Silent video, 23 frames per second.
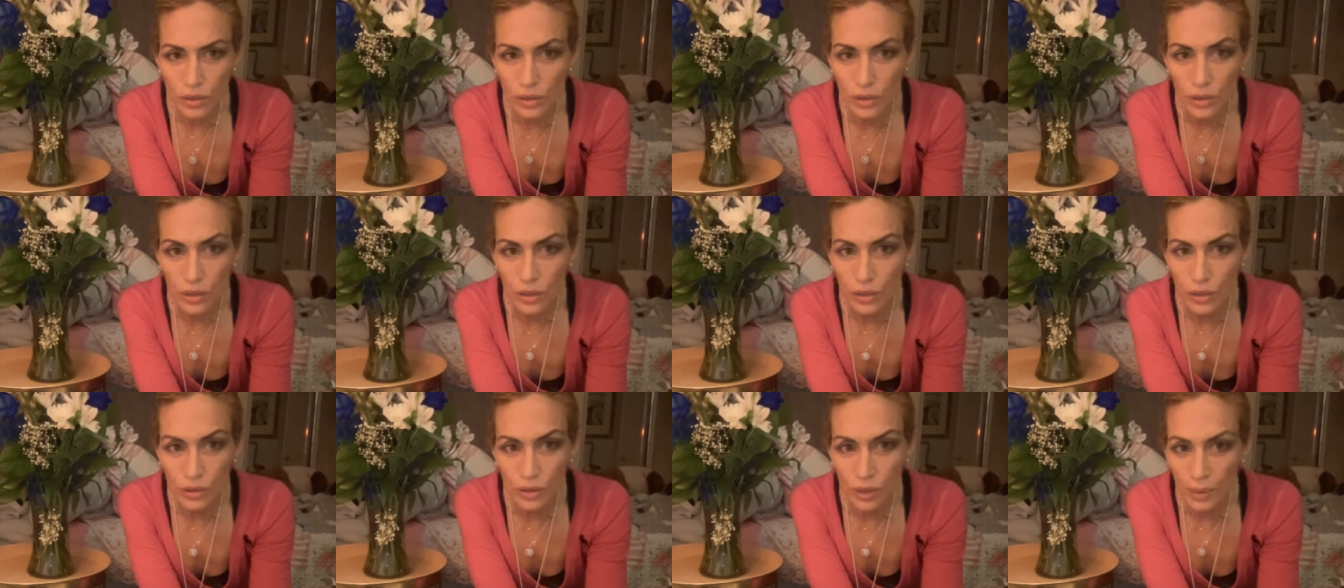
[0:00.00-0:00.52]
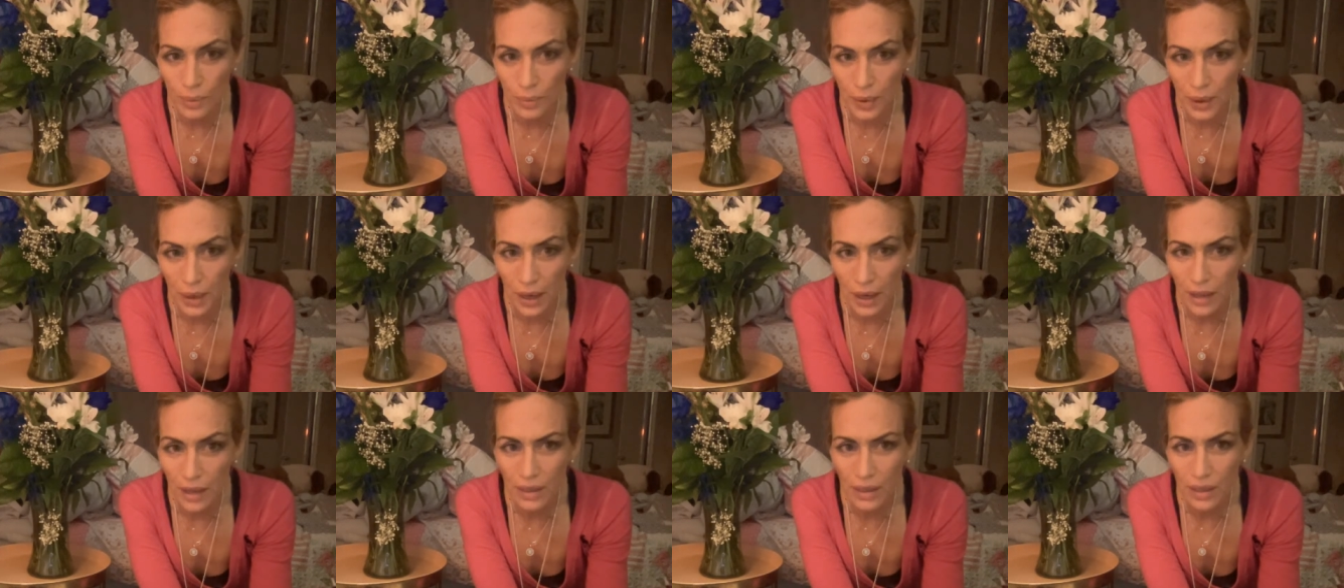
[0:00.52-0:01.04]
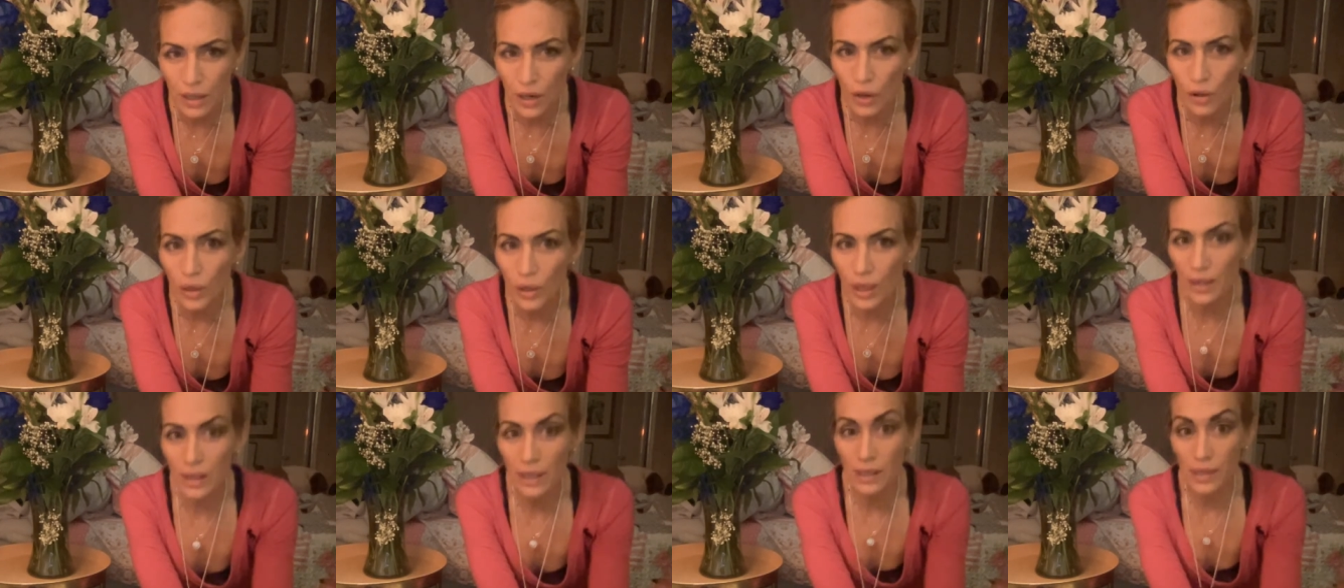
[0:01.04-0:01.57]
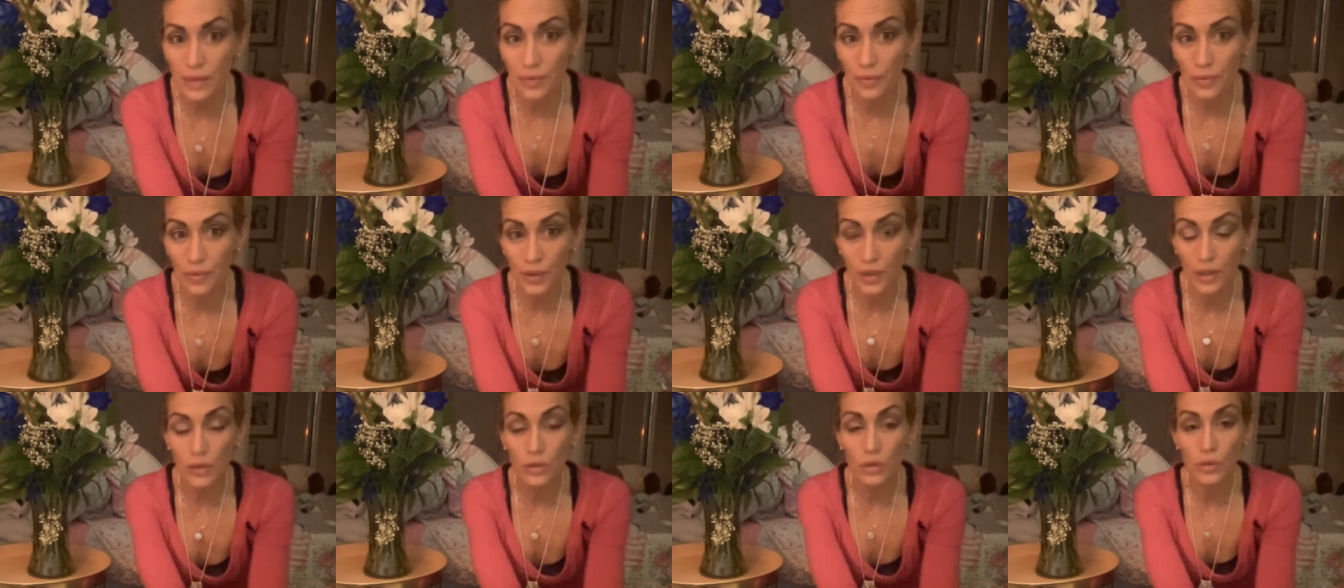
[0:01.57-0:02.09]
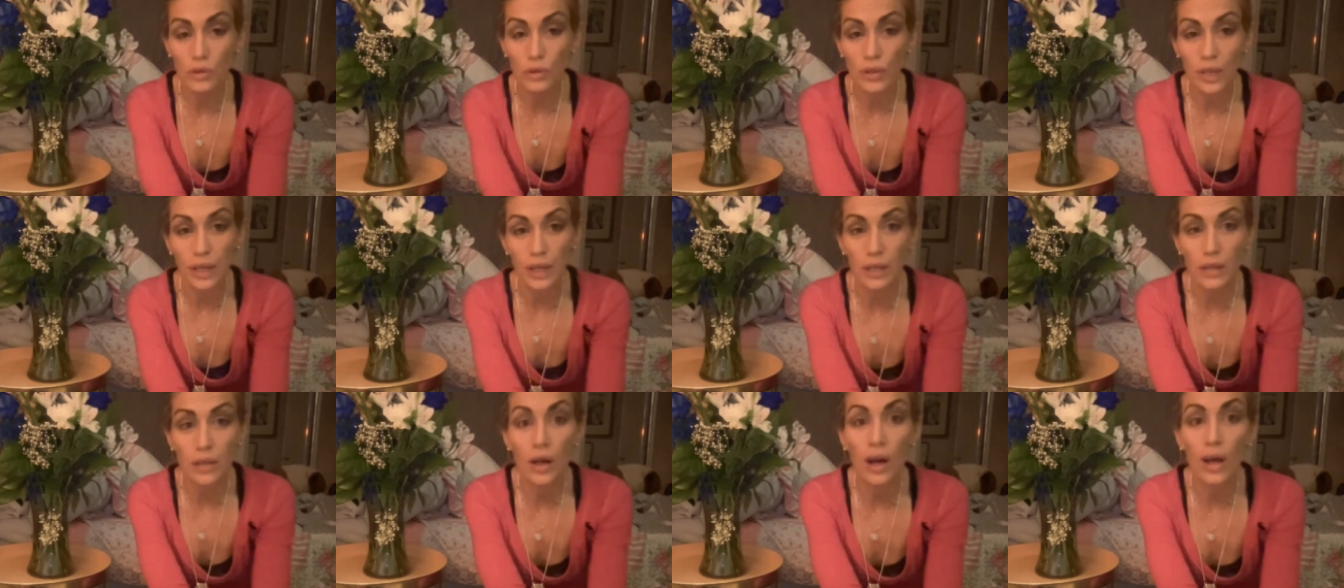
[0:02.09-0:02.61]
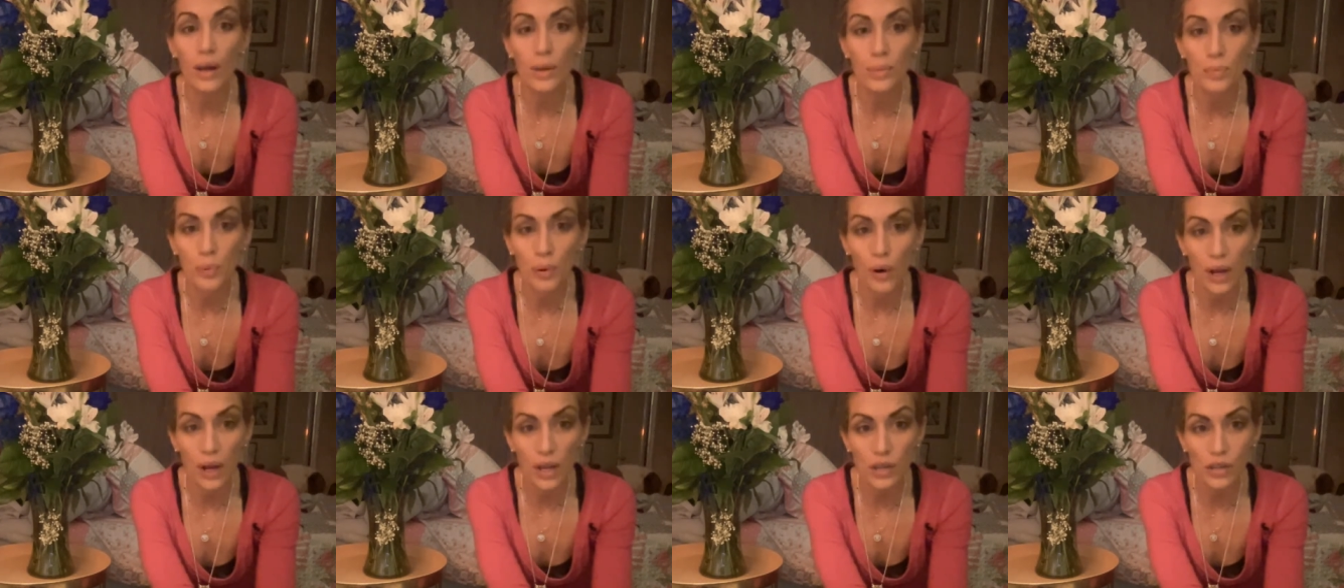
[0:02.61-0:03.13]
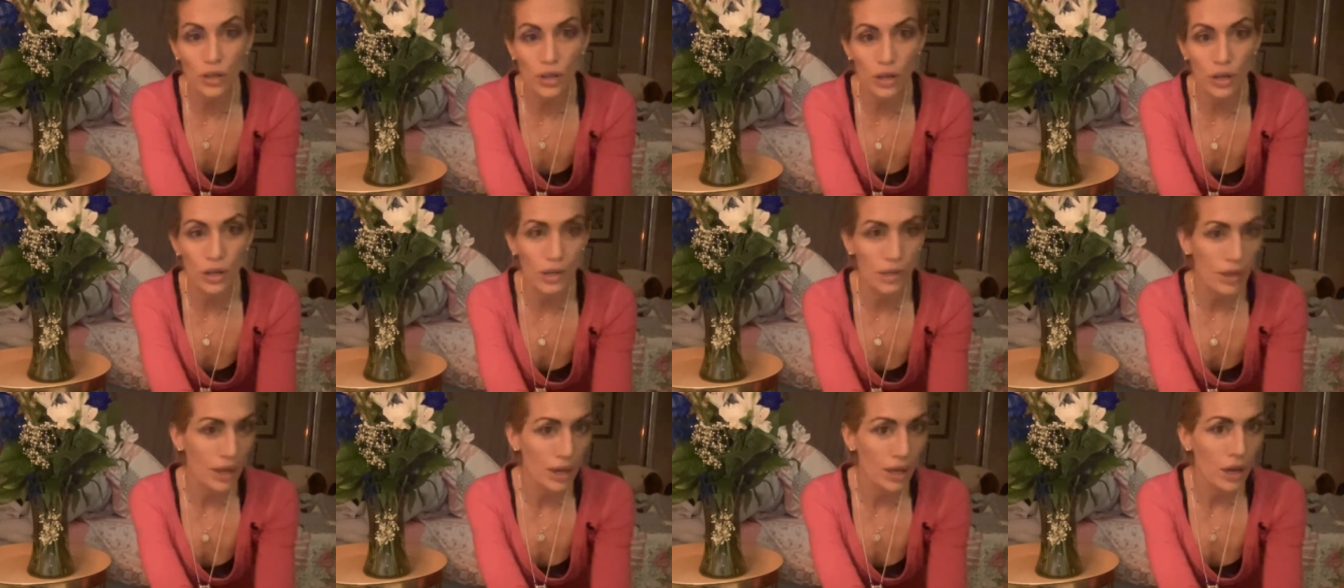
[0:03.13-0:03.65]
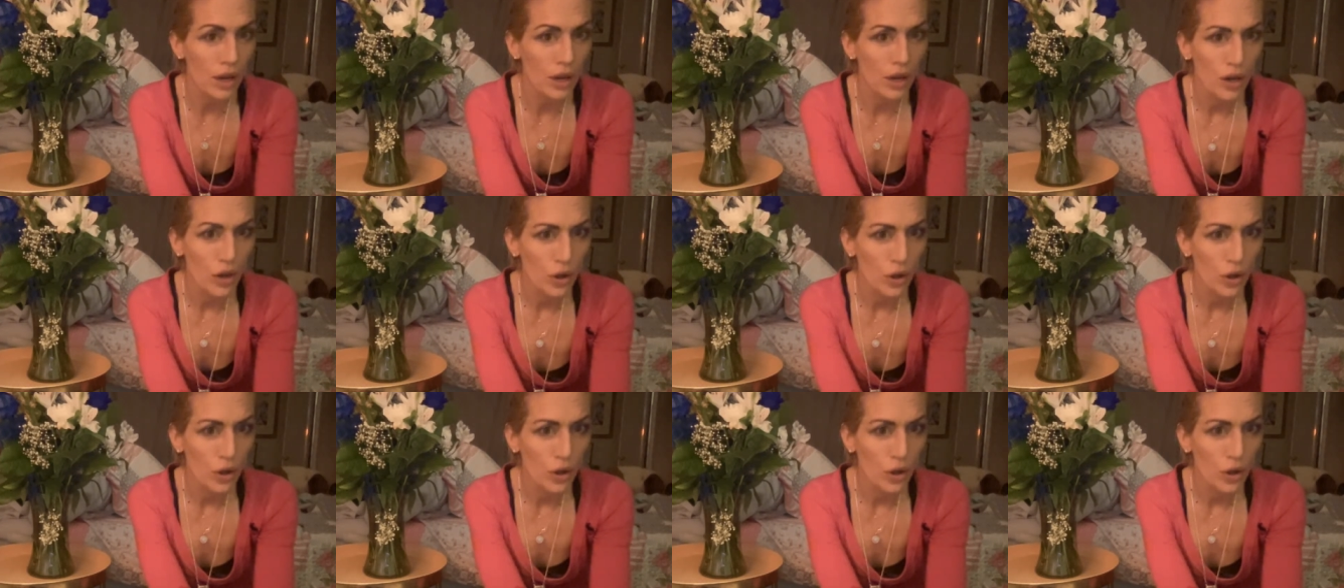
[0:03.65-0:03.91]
do something else, like this feels like a lot of pressure and like